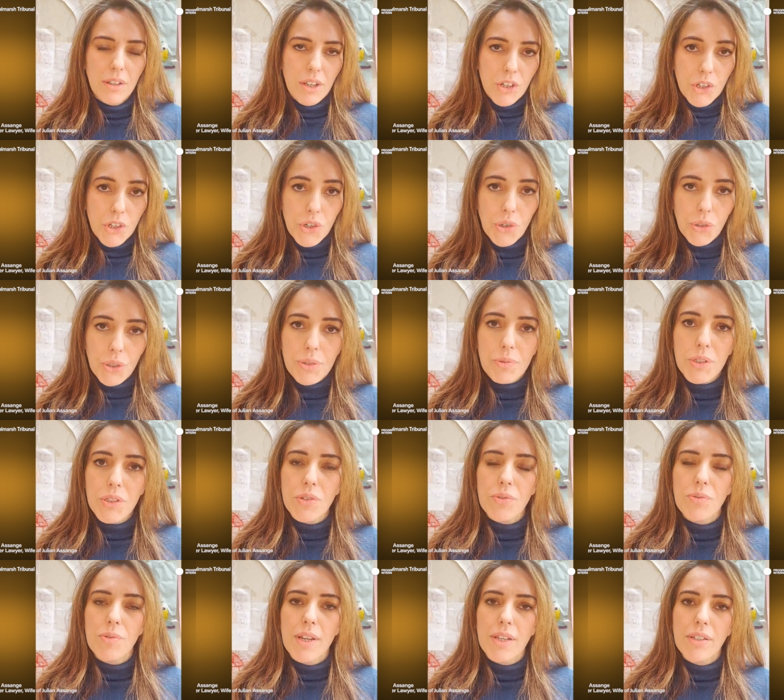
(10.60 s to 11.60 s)
Julian was
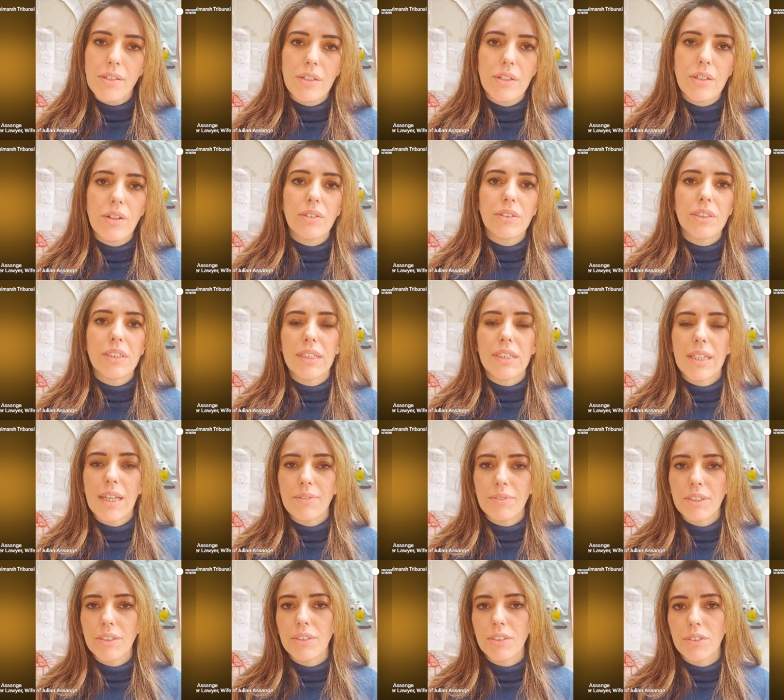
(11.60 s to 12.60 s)
arrested on the
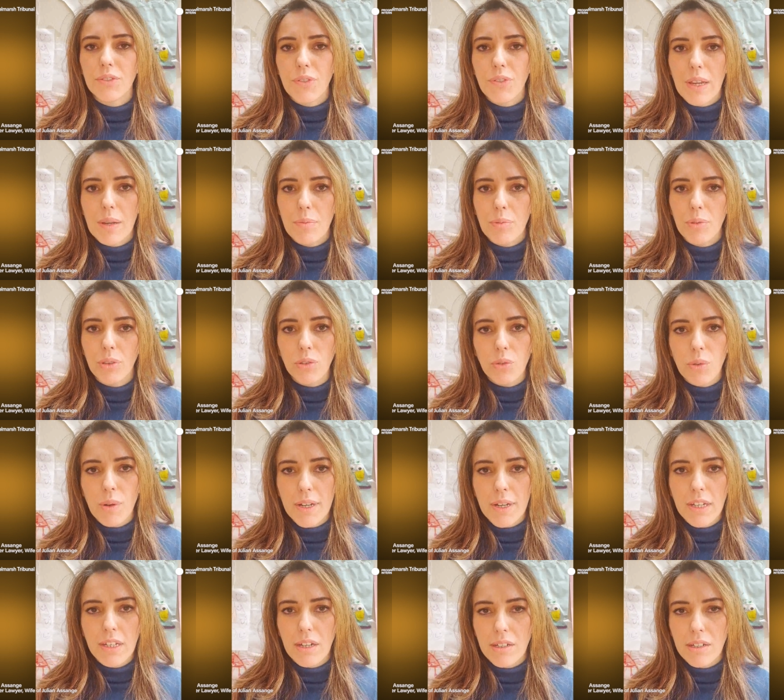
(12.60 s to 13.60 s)
11th of April
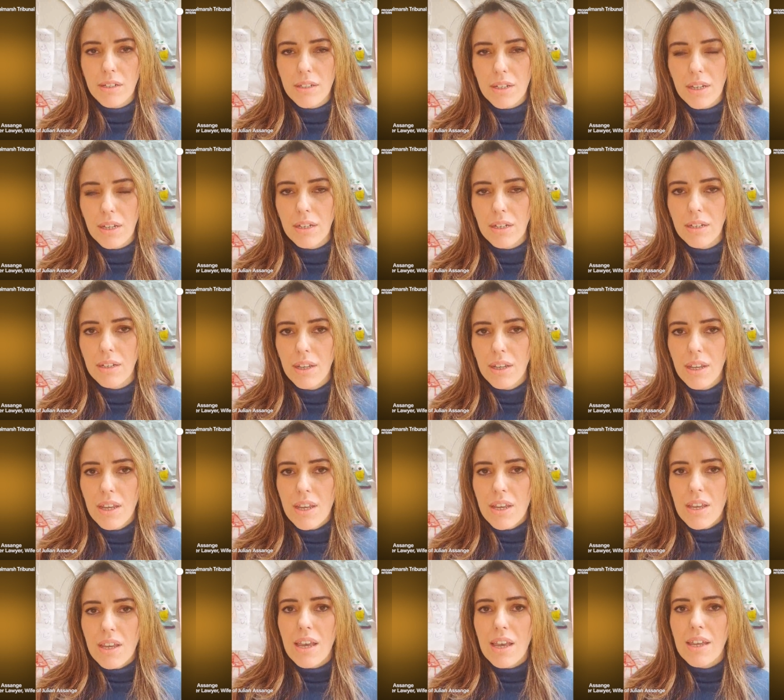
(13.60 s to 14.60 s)
2019,
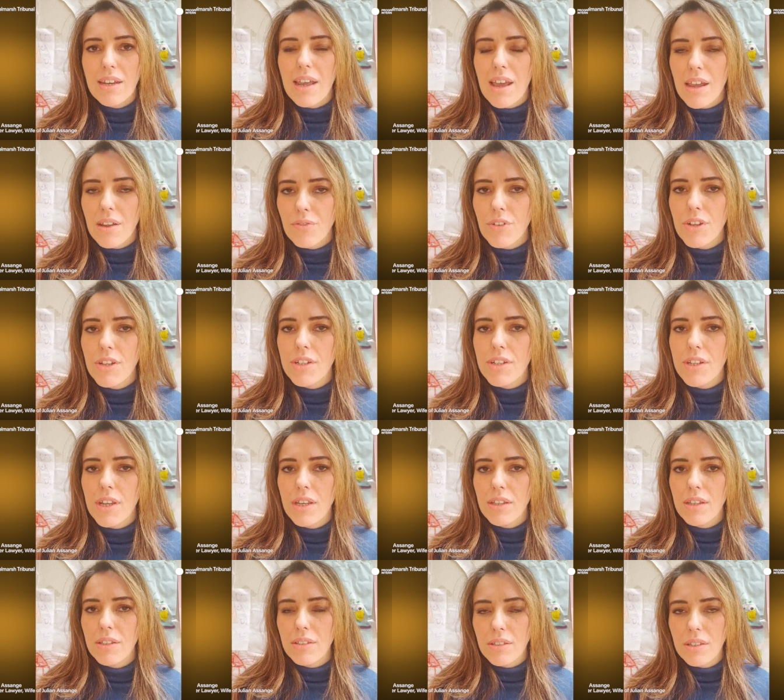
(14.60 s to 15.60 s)
and every
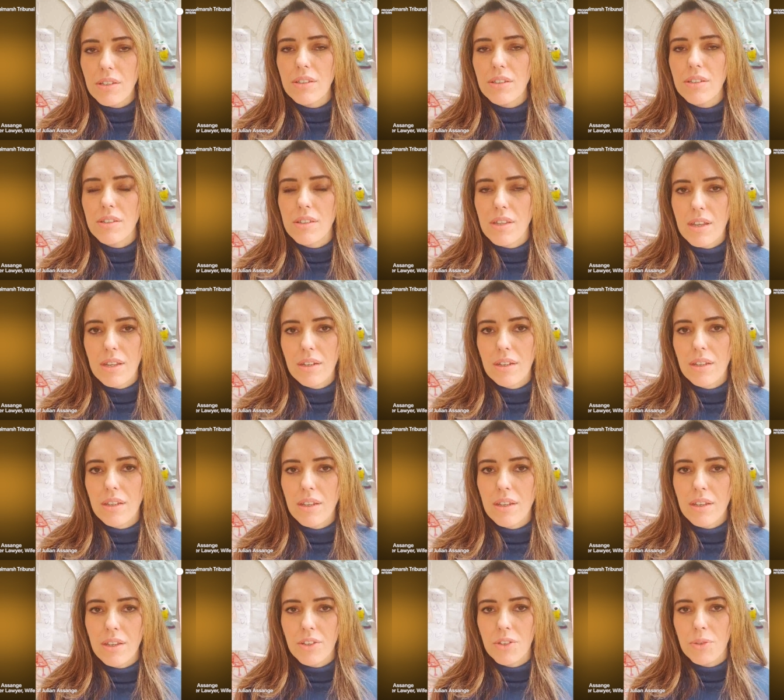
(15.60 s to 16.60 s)
day since then
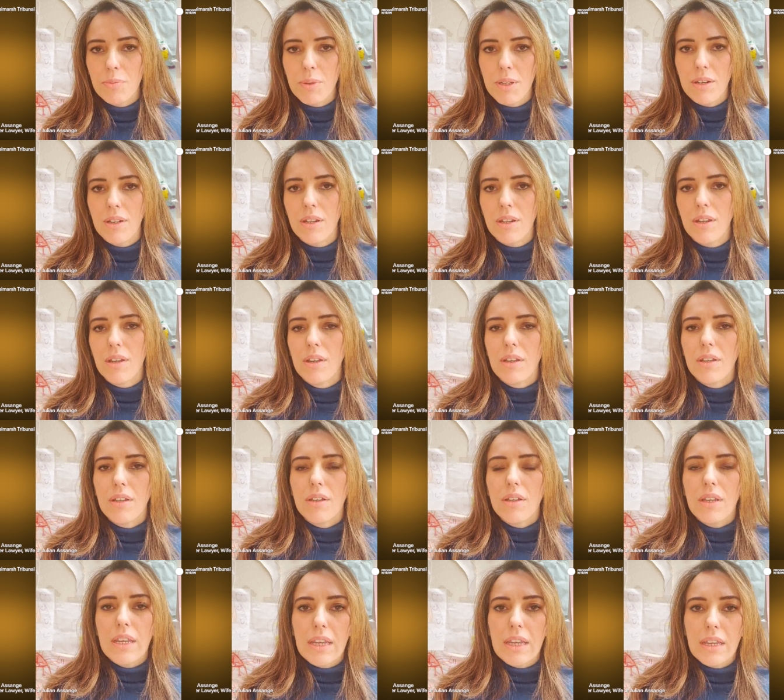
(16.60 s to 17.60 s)
he has been
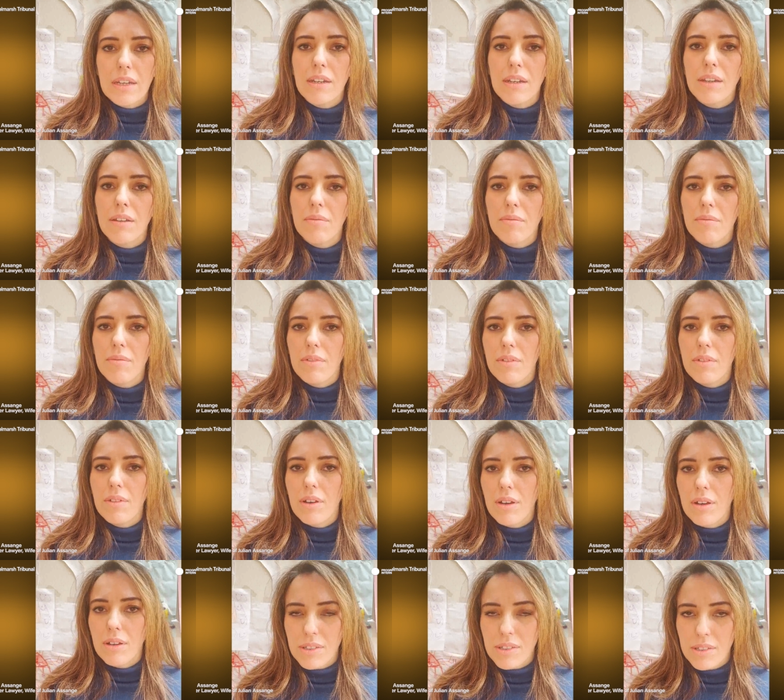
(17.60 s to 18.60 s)
in
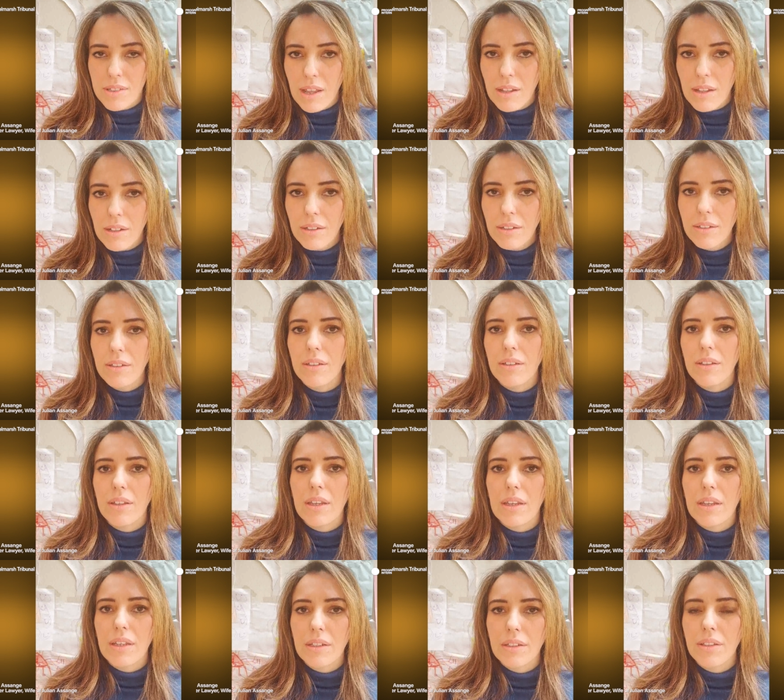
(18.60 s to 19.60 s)
a cell
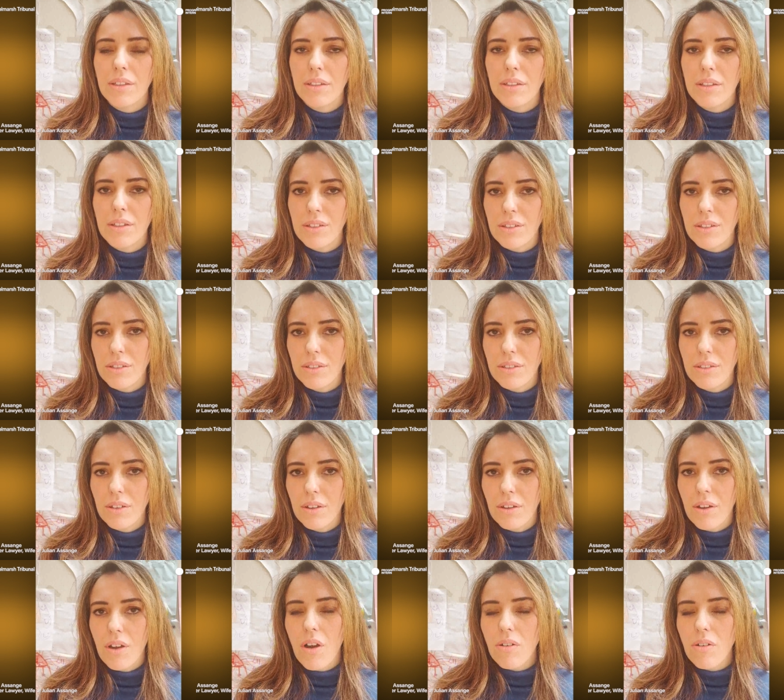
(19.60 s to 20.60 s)
in this
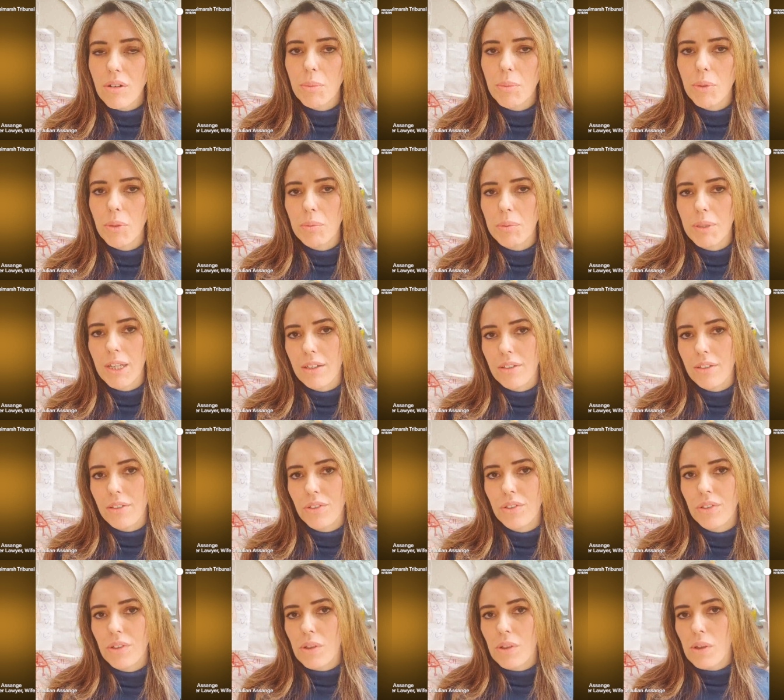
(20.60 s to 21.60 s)
horrible
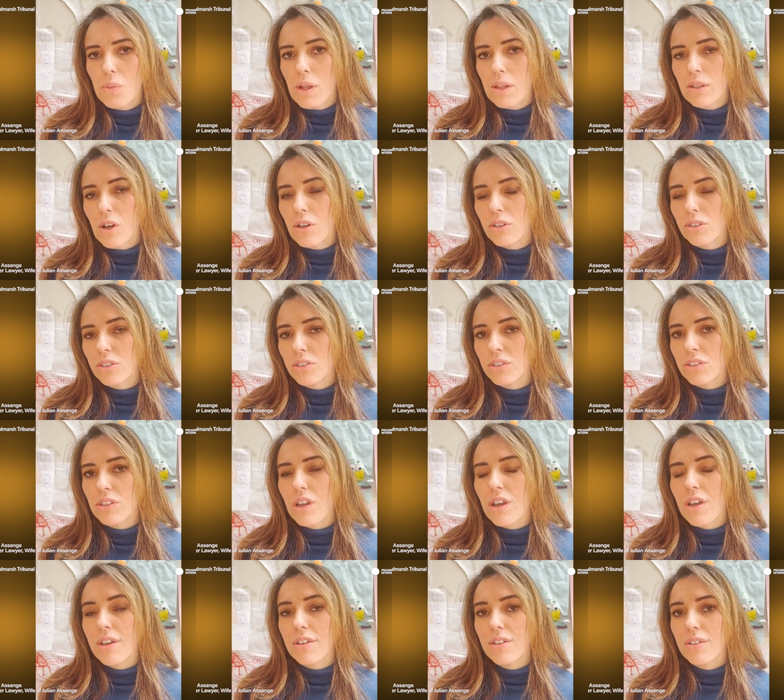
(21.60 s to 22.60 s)
place
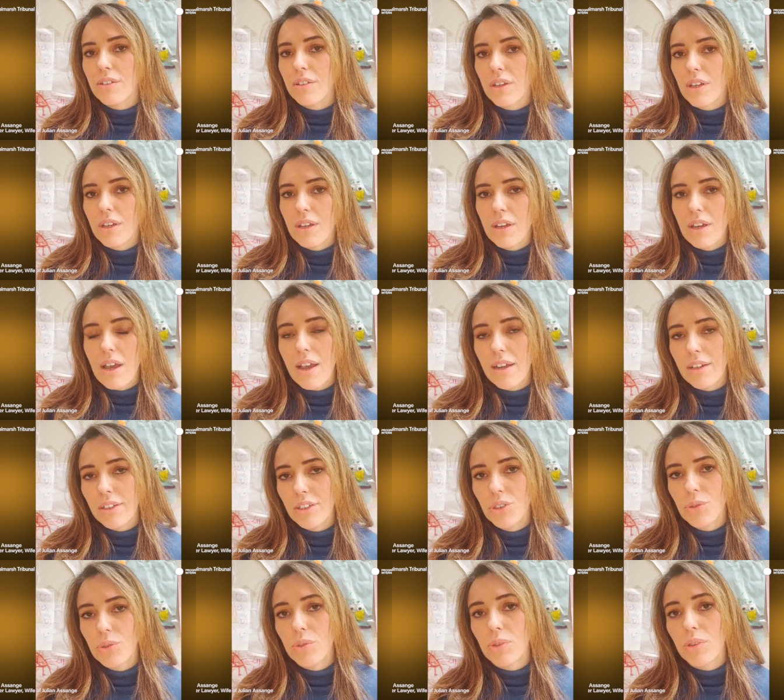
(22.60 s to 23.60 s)
alongside
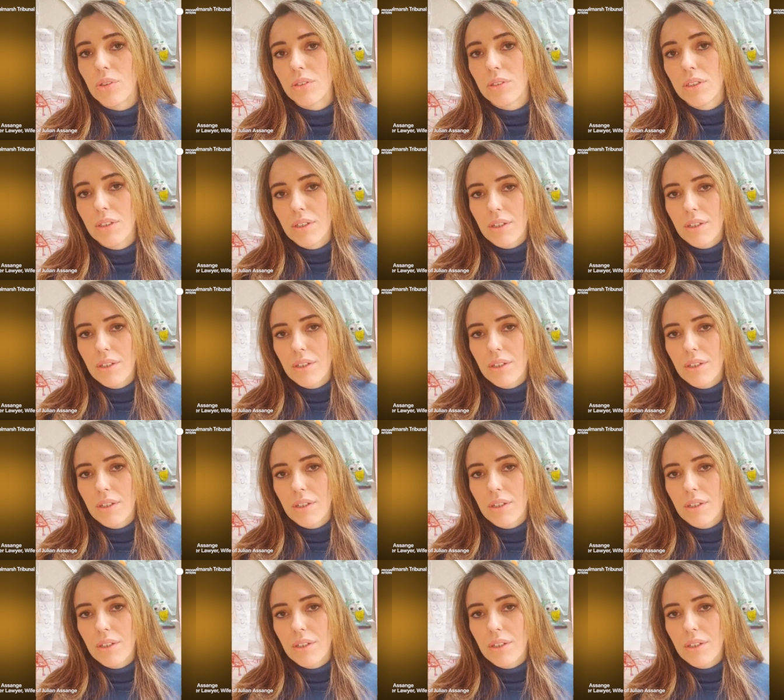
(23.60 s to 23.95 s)
actual